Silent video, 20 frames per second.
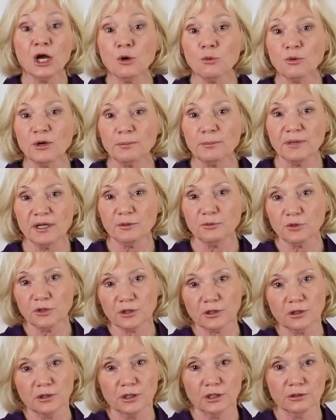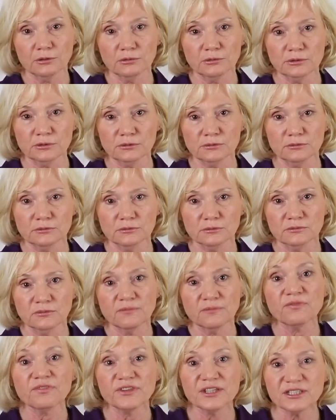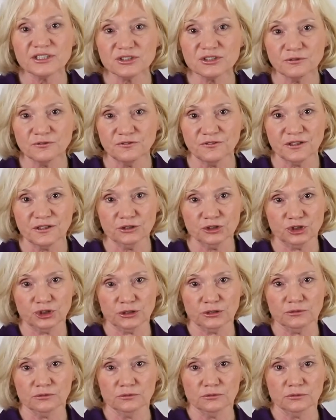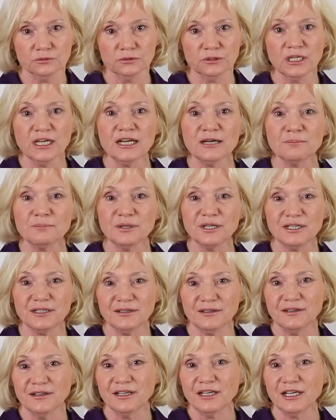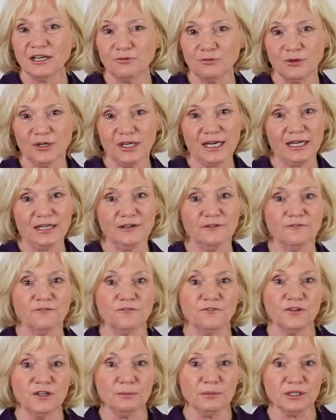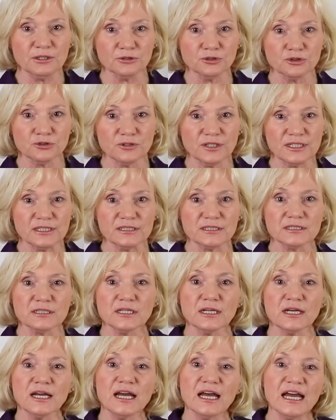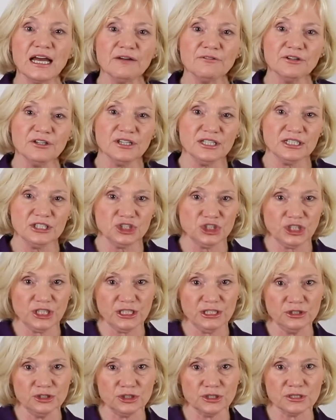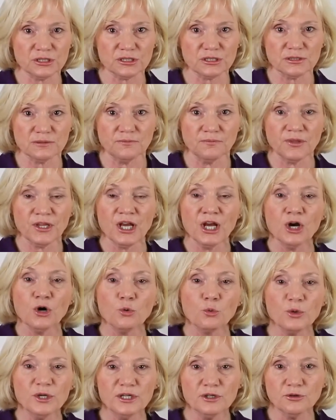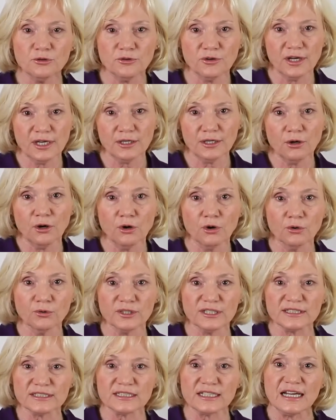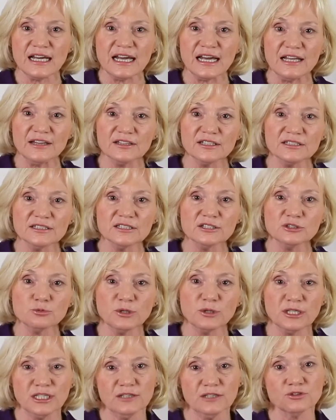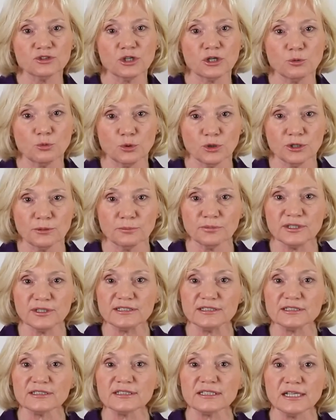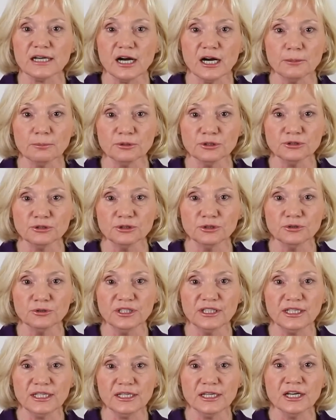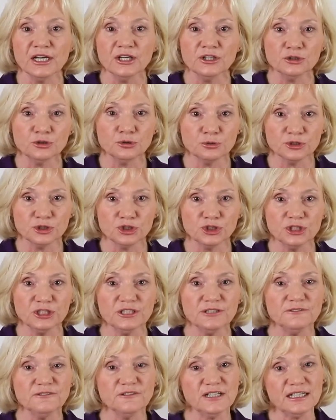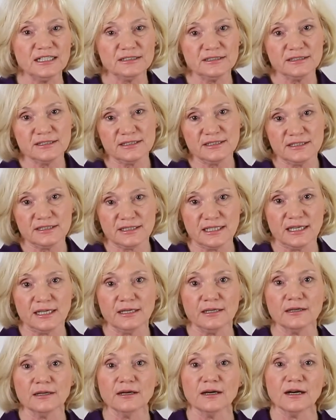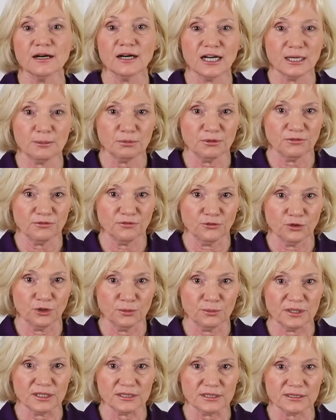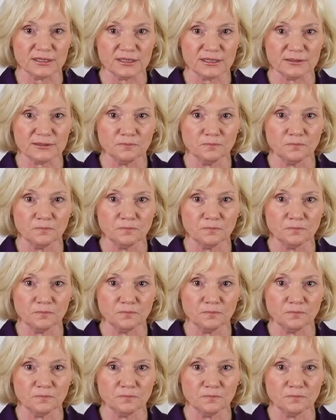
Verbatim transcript: When men work alone, things don't function. But if we add in female traits, everything changes. We create wholeness, and this is what gives our workplaces the opportunity to achieve and sustain high performance.